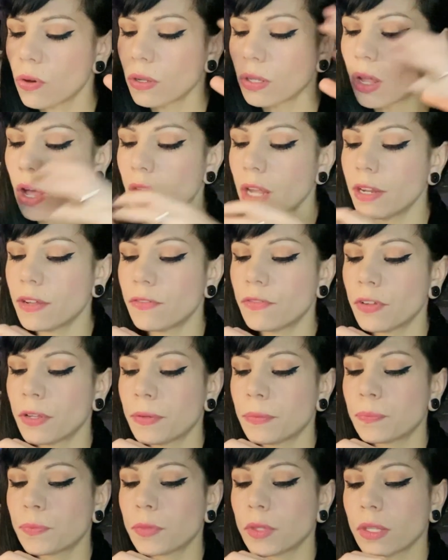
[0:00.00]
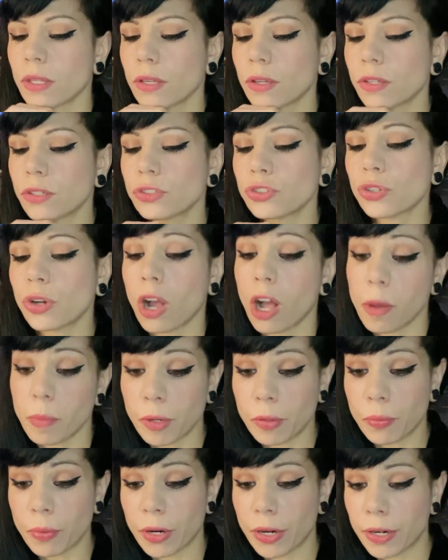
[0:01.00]
a lot of
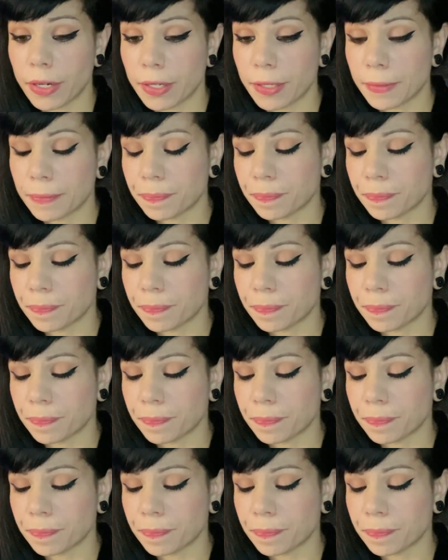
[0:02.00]
trauma work